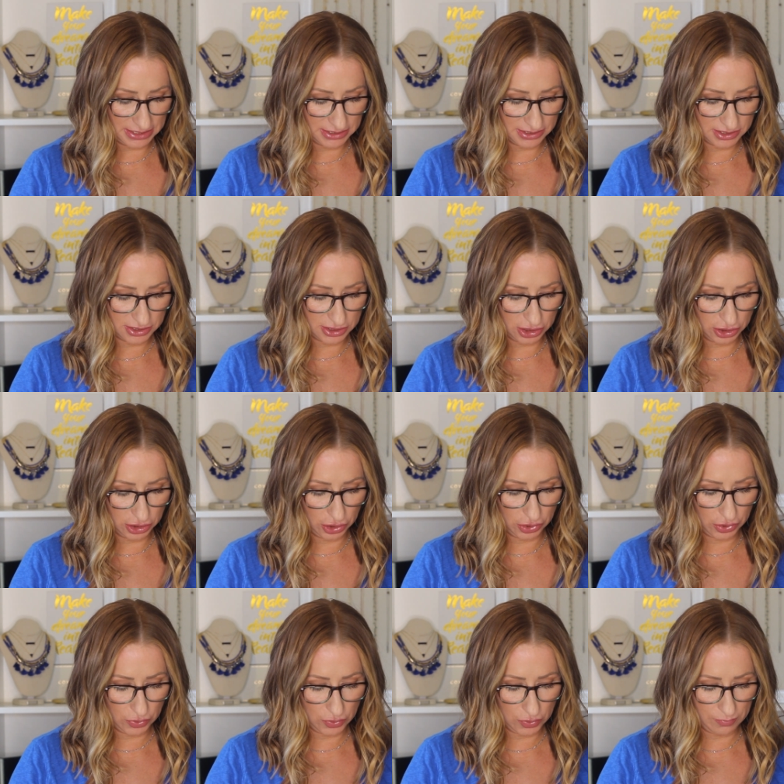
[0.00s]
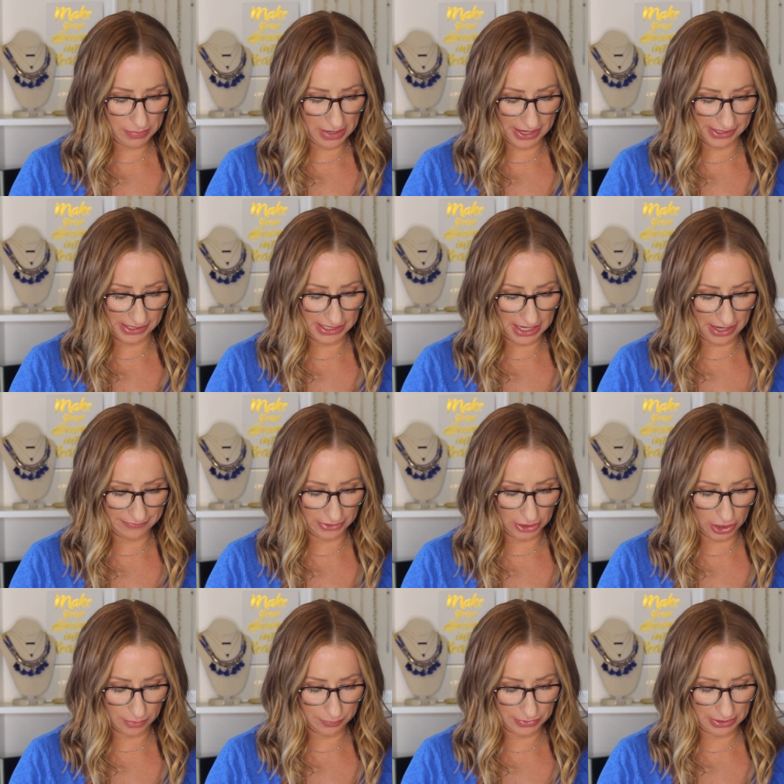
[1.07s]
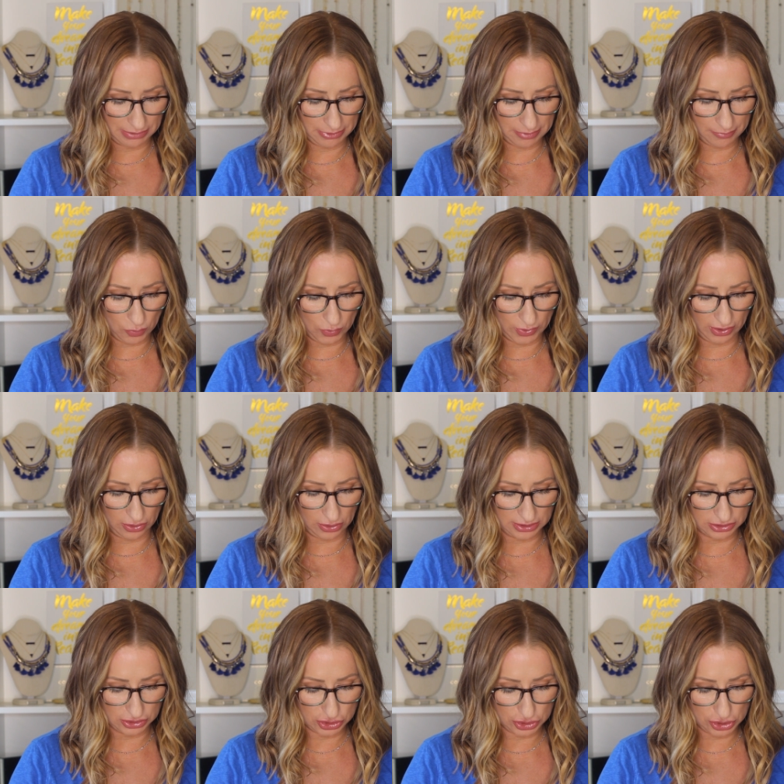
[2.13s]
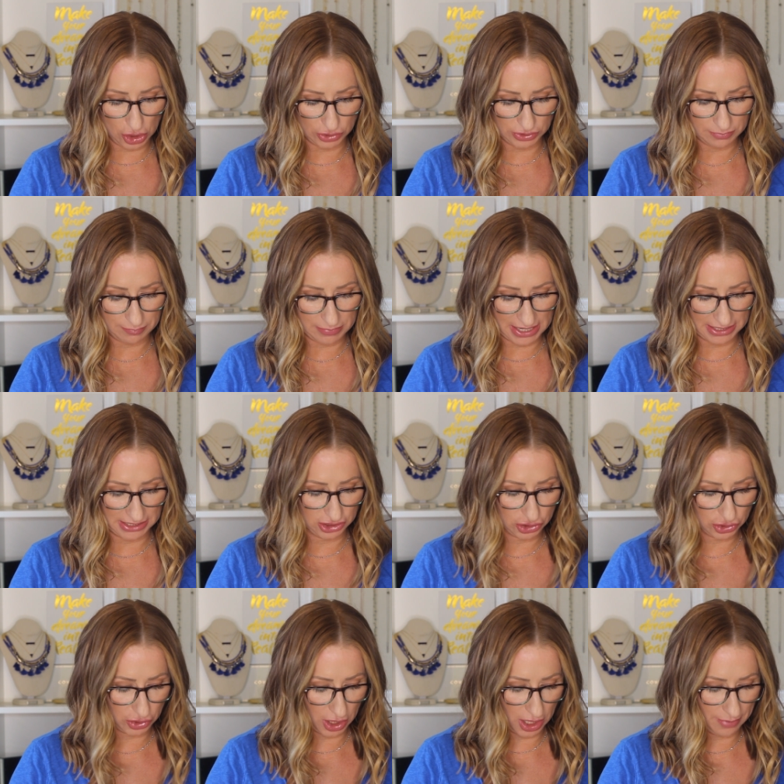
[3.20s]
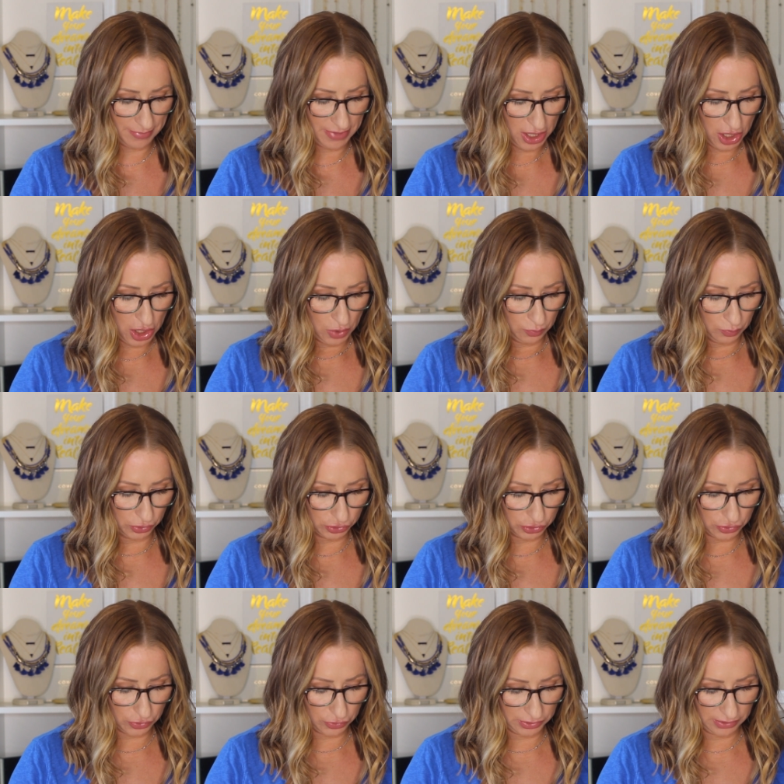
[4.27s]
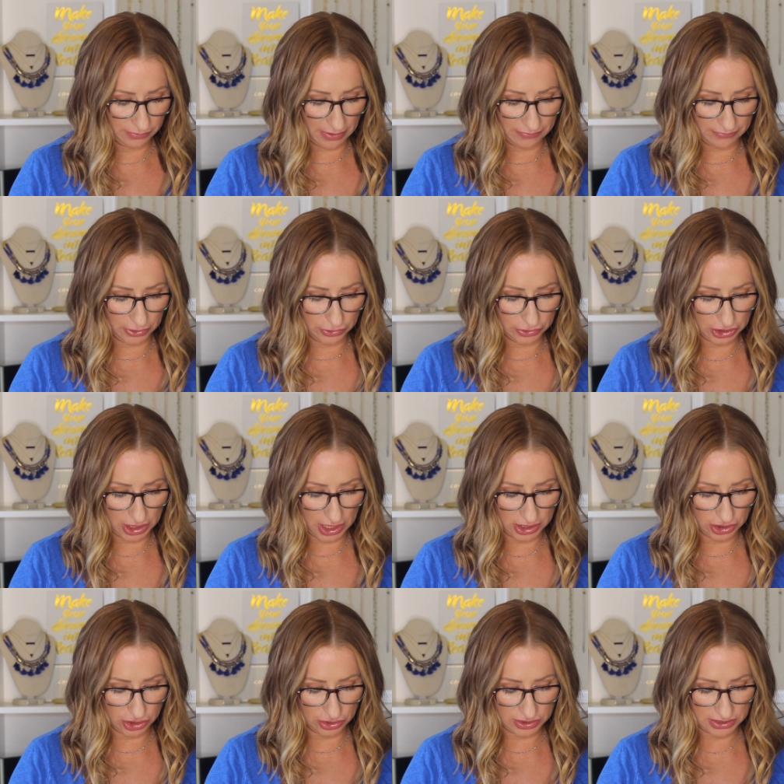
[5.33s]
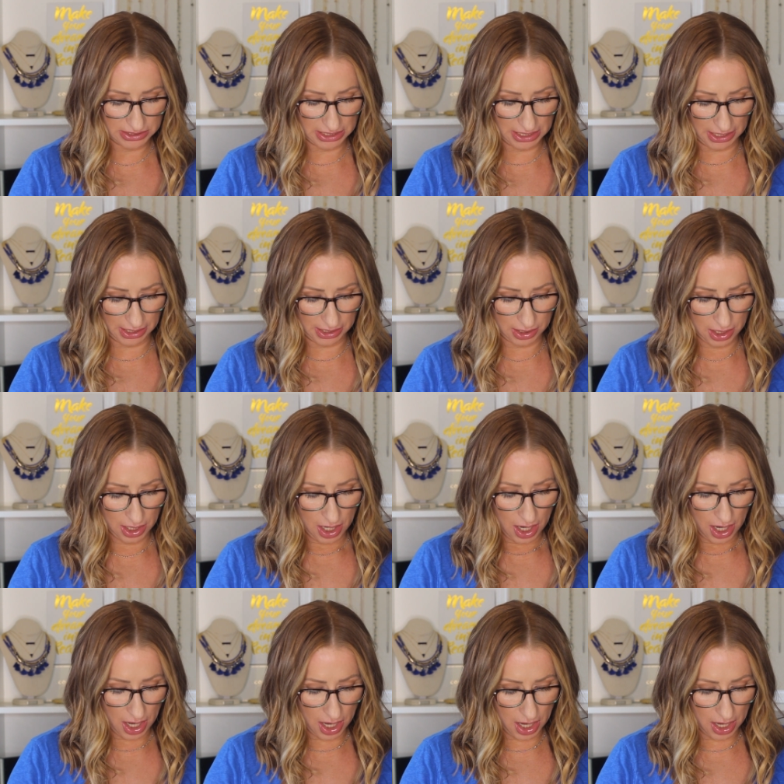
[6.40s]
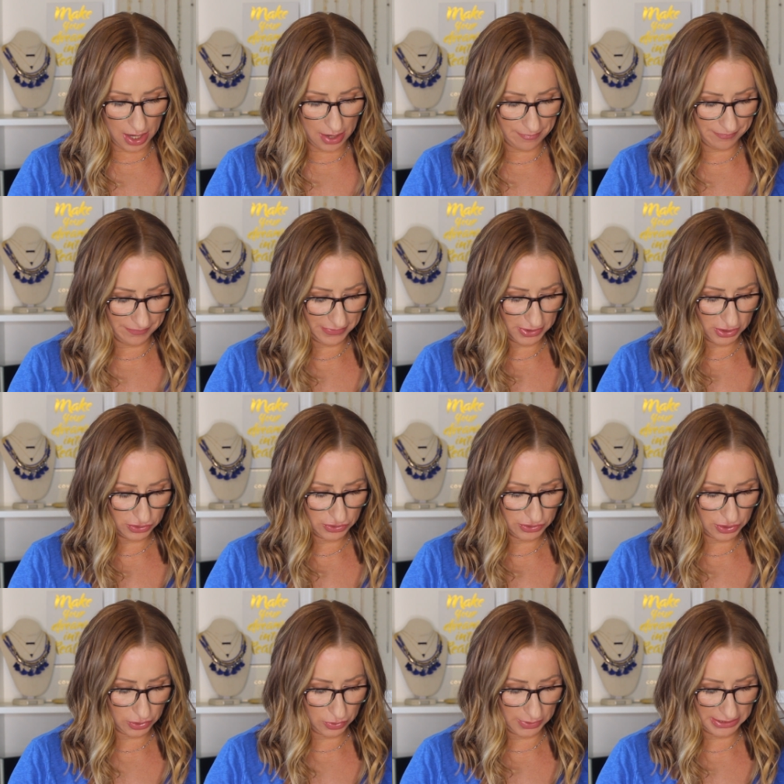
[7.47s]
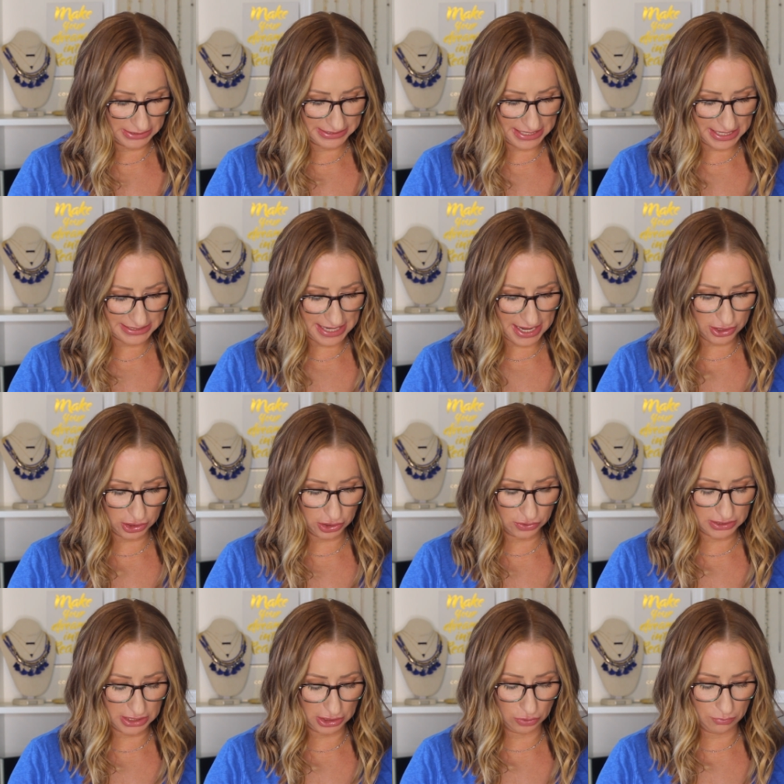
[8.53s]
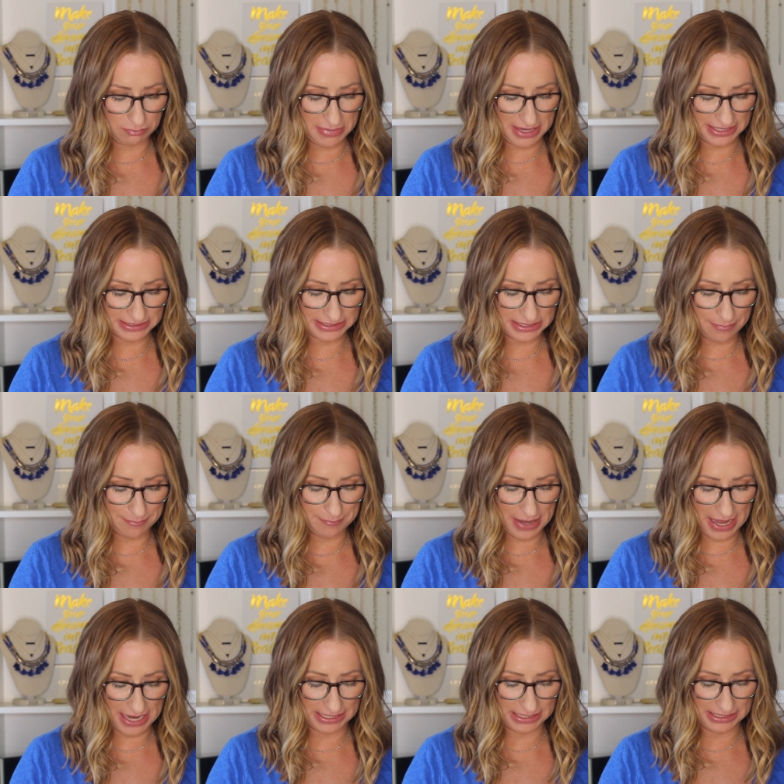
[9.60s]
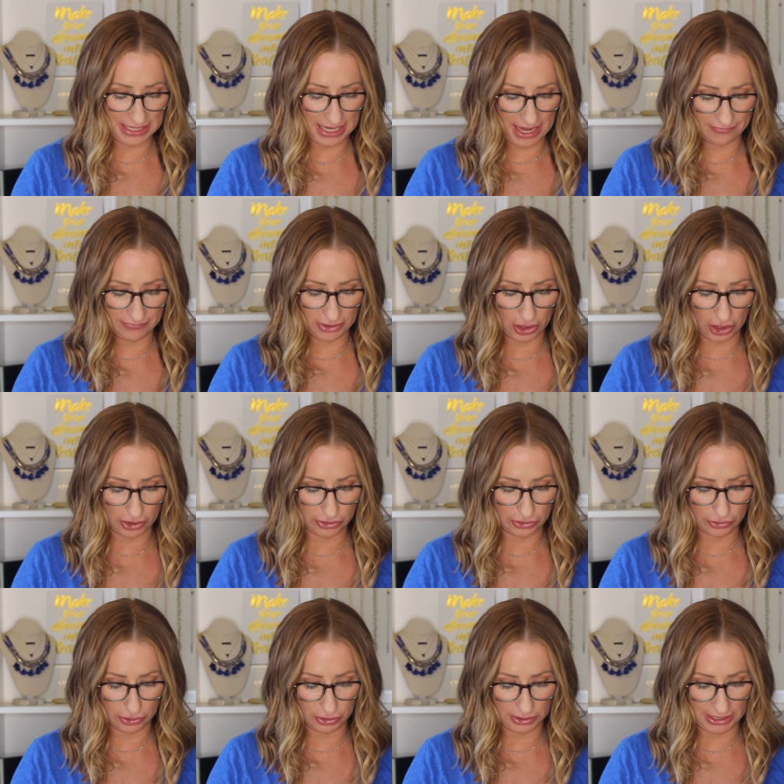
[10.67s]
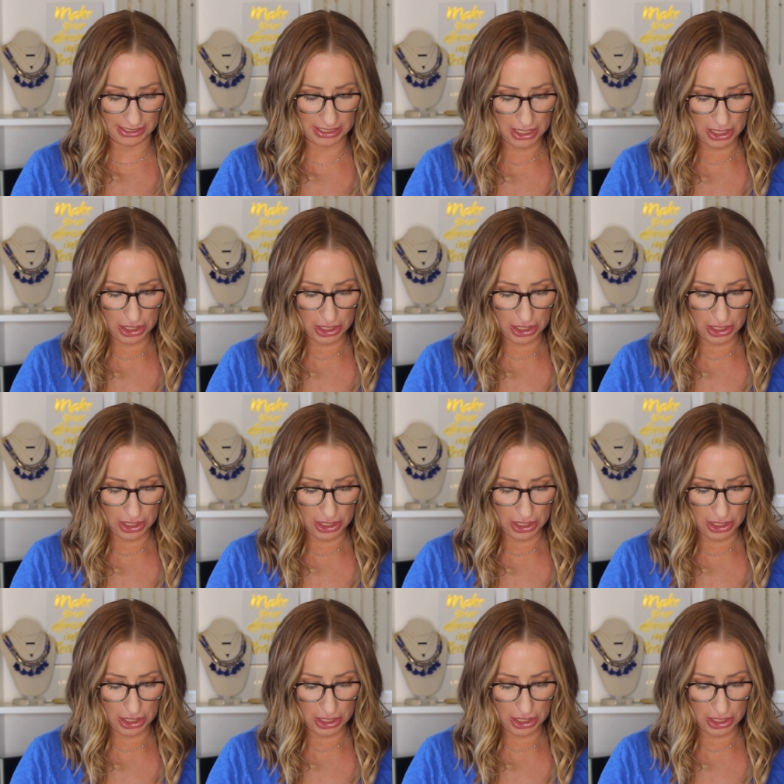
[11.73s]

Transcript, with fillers: it's the new body caviar premium oil and salt body scrub will truly revolutionize your skin. Um, so it says how to use it. You mix the body caviar thoroughly